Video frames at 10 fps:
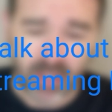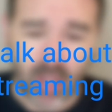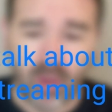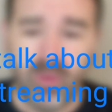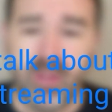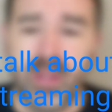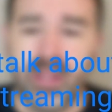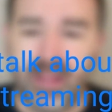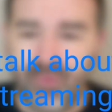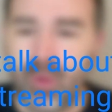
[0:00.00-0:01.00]
ago,
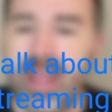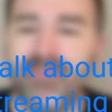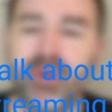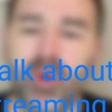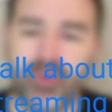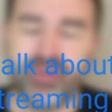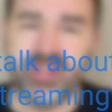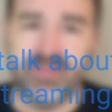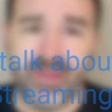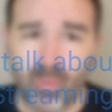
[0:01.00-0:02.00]
if you have an older
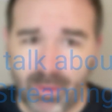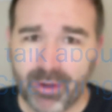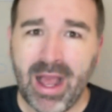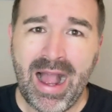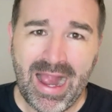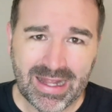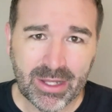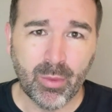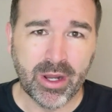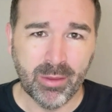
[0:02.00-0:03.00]
TV, we would highly
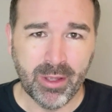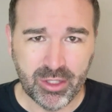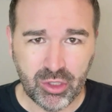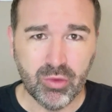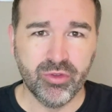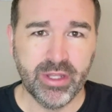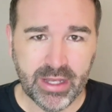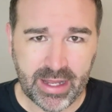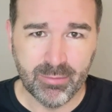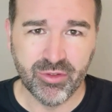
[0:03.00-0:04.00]
recommend using
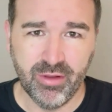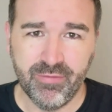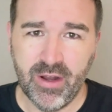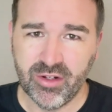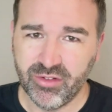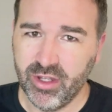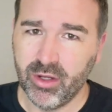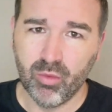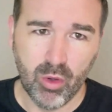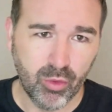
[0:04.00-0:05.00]
an Amazon Fire Stick,
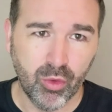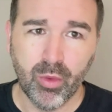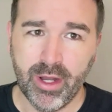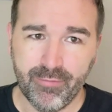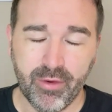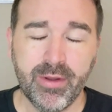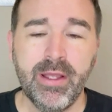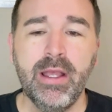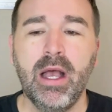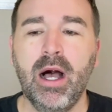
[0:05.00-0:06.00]
Roku, whatever.
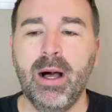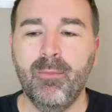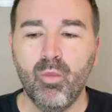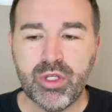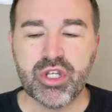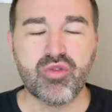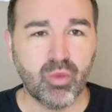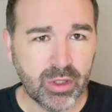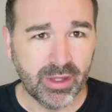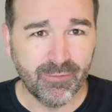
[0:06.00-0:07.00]
We just
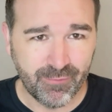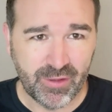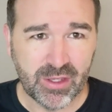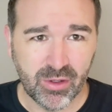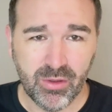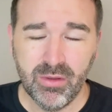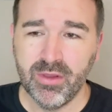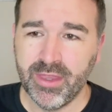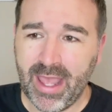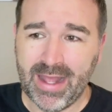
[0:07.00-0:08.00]
really feel
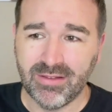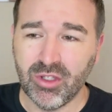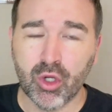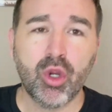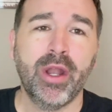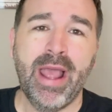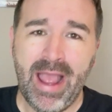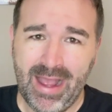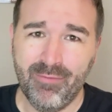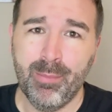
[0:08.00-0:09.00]
that you're going to
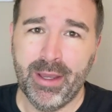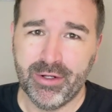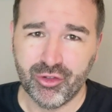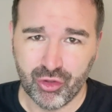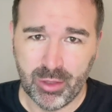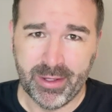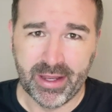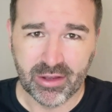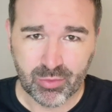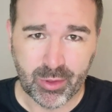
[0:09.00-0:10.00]
have a better streaming
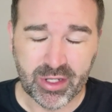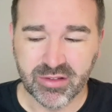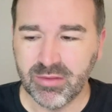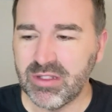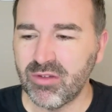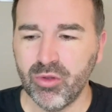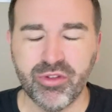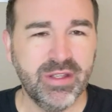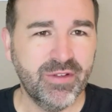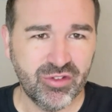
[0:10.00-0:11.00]
experience. So these old
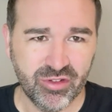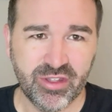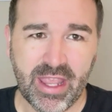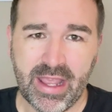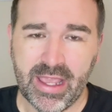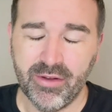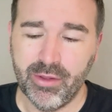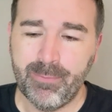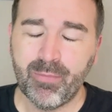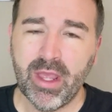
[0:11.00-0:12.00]
TVs just can't handle
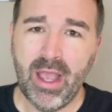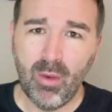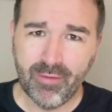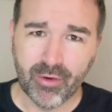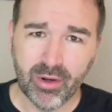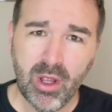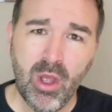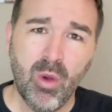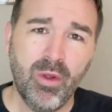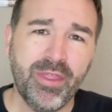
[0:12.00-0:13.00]
it. However,
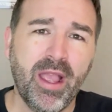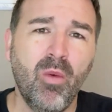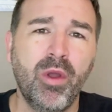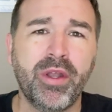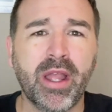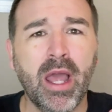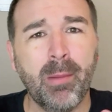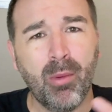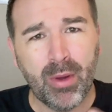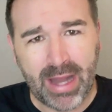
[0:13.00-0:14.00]
one thing I wanted to kind
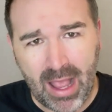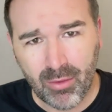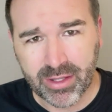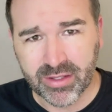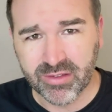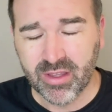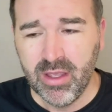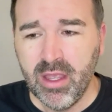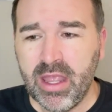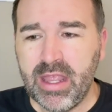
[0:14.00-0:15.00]
of point out is
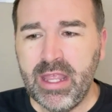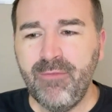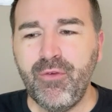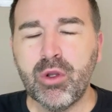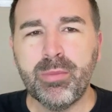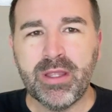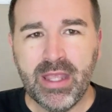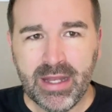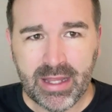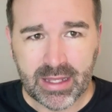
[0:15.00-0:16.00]
if you're
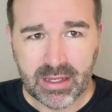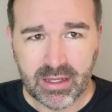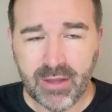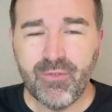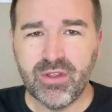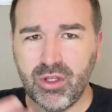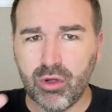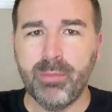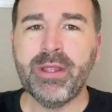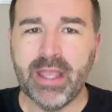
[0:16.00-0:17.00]

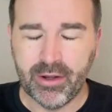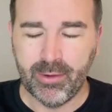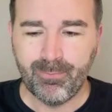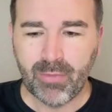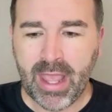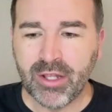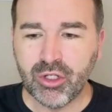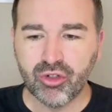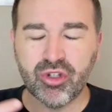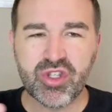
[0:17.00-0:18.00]
a beginner and
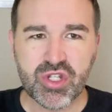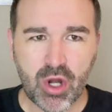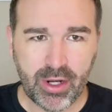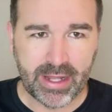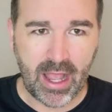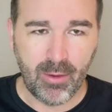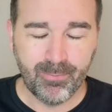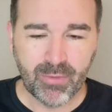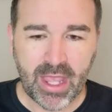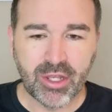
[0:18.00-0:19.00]
you're just starting out
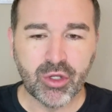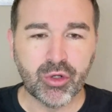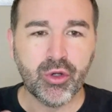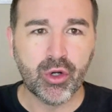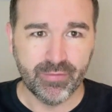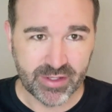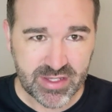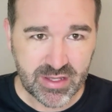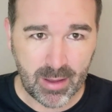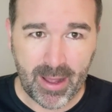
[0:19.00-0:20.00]
and you're
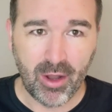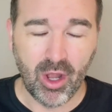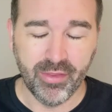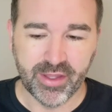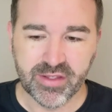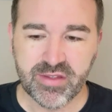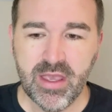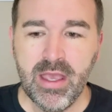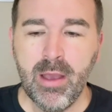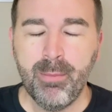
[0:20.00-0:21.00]
nervous about all this,
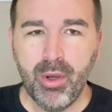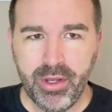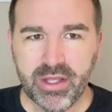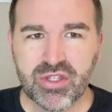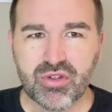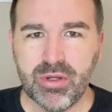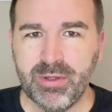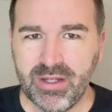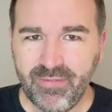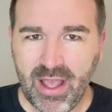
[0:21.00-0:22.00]
putting a
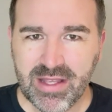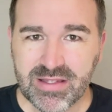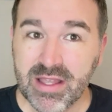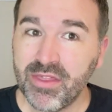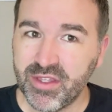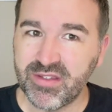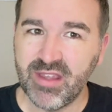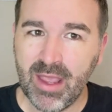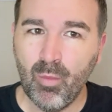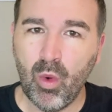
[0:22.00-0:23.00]
streaming device, the
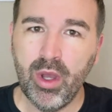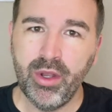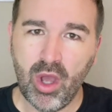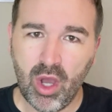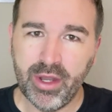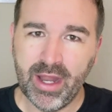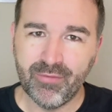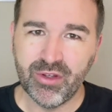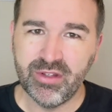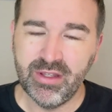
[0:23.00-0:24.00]
same one on
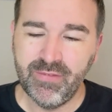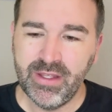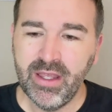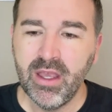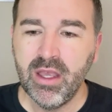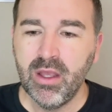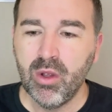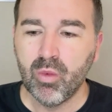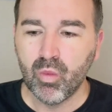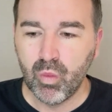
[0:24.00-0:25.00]
every TV,
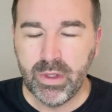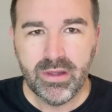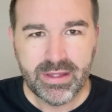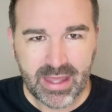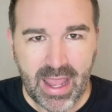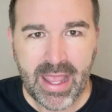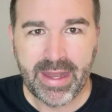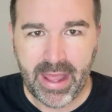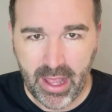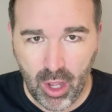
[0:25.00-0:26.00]
really can
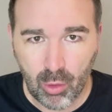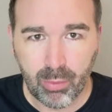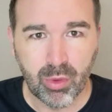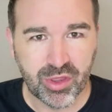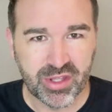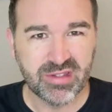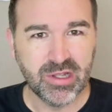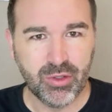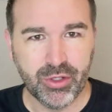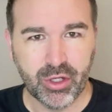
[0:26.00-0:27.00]
help with this
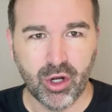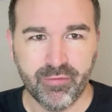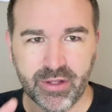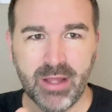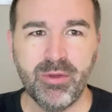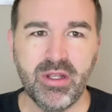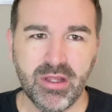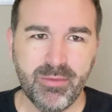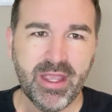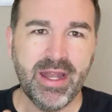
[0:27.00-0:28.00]
learning curve. And let
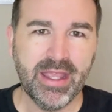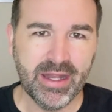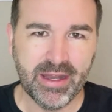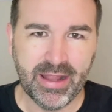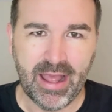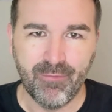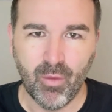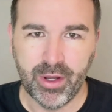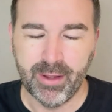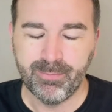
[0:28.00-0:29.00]
me kind of get into that
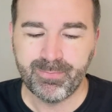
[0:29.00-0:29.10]
for you.